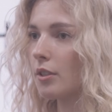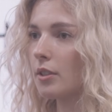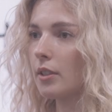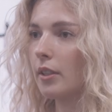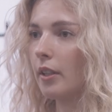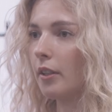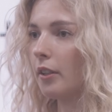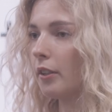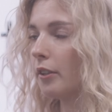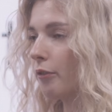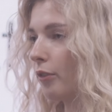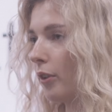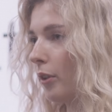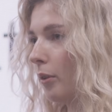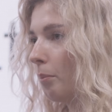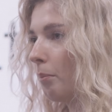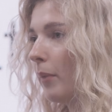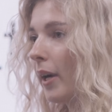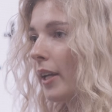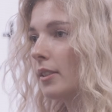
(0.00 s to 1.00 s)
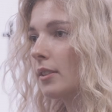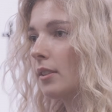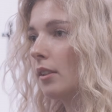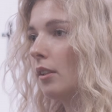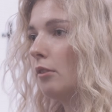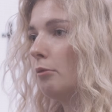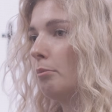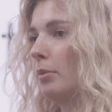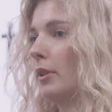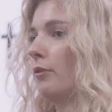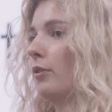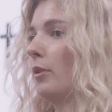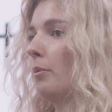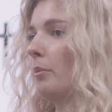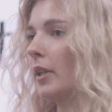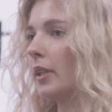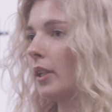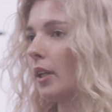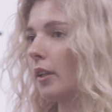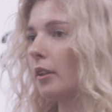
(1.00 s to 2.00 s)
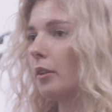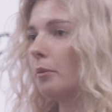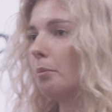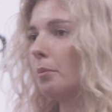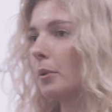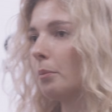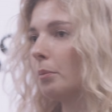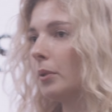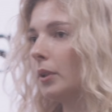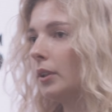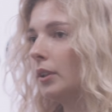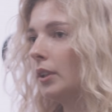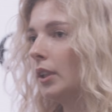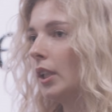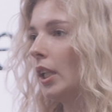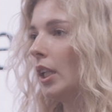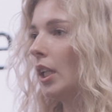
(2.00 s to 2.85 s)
just gathered from myself, but from many other people.